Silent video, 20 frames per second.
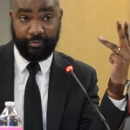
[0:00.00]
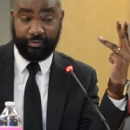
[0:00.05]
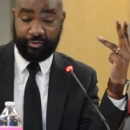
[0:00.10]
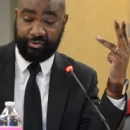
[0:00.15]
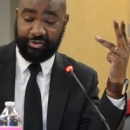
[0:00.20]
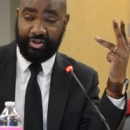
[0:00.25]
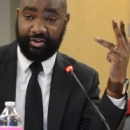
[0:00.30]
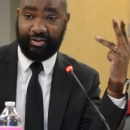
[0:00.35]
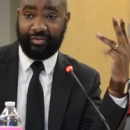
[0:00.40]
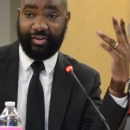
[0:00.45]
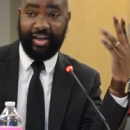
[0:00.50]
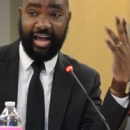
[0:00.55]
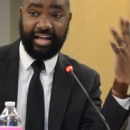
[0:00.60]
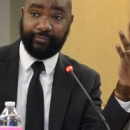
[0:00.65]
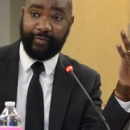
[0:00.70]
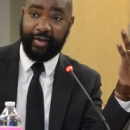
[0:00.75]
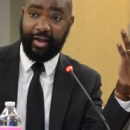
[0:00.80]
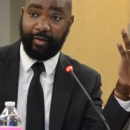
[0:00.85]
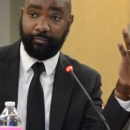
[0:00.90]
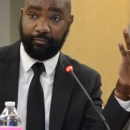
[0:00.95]
so she's taking the
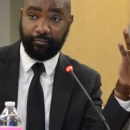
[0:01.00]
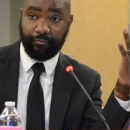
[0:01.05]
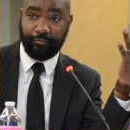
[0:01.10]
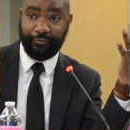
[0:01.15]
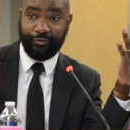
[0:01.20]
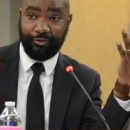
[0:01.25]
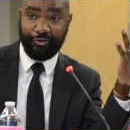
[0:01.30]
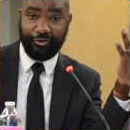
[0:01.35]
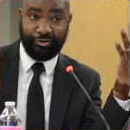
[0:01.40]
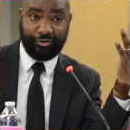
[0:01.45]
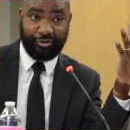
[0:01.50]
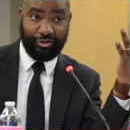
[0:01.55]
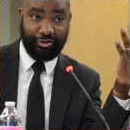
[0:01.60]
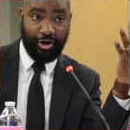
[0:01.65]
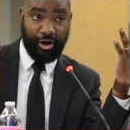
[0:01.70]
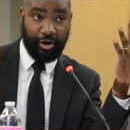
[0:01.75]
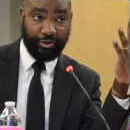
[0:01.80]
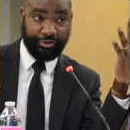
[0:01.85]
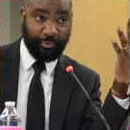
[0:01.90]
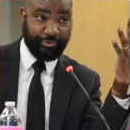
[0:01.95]
ASVAB. She
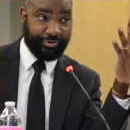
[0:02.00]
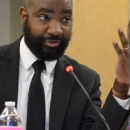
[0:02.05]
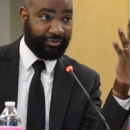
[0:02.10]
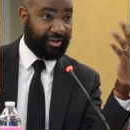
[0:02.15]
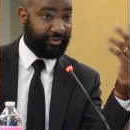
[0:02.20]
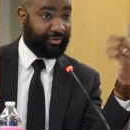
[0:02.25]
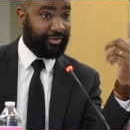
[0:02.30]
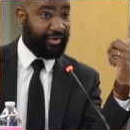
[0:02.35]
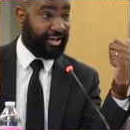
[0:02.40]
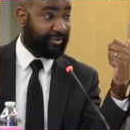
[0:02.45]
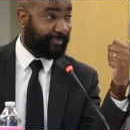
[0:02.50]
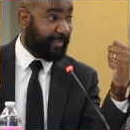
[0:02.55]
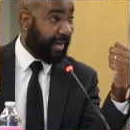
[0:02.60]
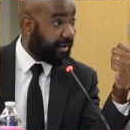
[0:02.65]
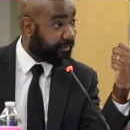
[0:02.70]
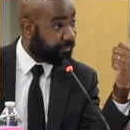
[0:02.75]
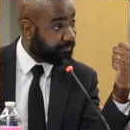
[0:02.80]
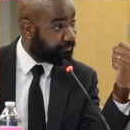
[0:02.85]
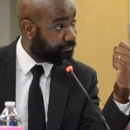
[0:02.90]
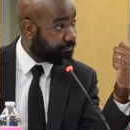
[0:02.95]
also is going to take the
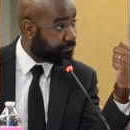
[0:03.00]
SBAC.